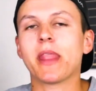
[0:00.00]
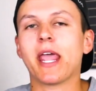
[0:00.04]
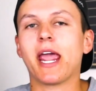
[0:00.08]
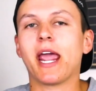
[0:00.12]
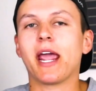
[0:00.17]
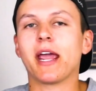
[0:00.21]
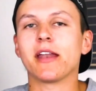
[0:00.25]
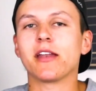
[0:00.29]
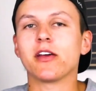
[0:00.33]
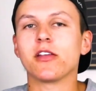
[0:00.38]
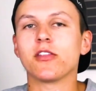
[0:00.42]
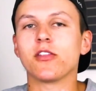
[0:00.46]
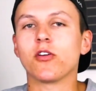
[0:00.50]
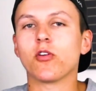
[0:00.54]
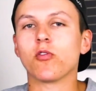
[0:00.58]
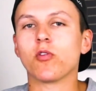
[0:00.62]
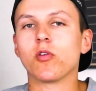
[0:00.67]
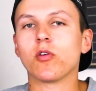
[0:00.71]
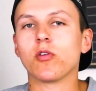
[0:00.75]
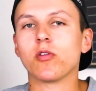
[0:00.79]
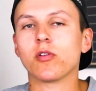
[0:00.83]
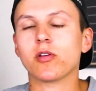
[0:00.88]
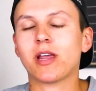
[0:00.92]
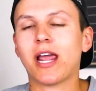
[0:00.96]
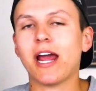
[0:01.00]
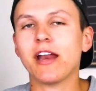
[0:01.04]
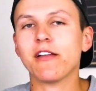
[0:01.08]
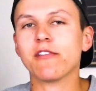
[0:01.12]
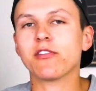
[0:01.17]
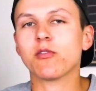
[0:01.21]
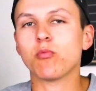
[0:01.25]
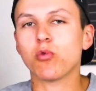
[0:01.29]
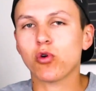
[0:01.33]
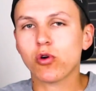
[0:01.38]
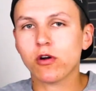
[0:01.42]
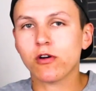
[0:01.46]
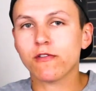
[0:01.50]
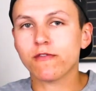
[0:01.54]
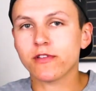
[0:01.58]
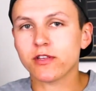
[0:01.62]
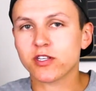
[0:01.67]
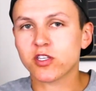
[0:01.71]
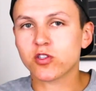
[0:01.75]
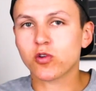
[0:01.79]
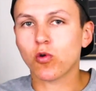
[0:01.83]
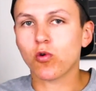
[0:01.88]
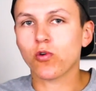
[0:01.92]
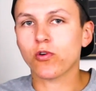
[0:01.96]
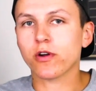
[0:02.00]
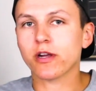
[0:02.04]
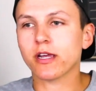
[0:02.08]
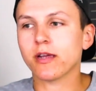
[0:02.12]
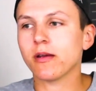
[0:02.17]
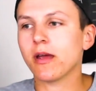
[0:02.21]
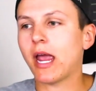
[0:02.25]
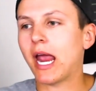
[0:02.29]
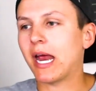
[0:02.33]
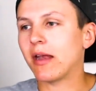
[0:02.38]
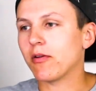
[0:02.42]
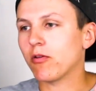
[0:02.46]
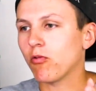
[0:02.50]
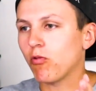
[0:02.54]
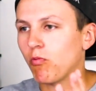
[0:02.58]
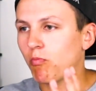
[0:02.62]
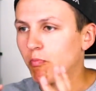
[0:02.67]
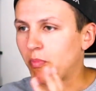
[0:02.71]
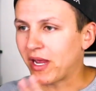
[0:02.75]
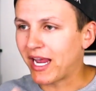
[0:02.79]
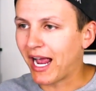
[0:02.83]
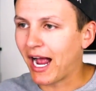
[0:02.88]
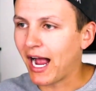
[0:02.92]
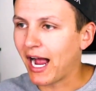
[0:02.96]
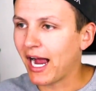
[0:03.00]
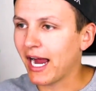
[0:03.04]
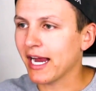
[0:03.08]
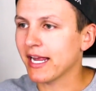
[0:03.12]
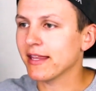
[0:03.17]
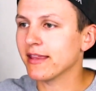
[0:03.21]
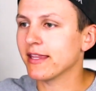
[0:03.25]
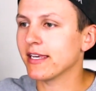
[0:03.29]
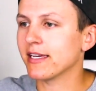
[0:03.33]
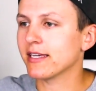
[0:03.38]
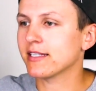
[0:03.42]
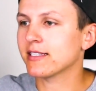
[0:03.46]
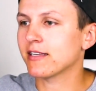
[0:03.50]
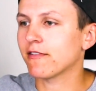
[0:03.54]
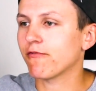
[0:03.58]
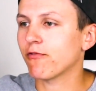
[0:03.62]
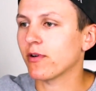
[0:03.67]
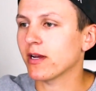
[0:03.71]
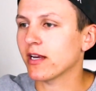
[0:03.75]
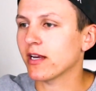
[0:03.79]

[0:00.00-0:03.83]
And the kind of the moral of the story and behind this, if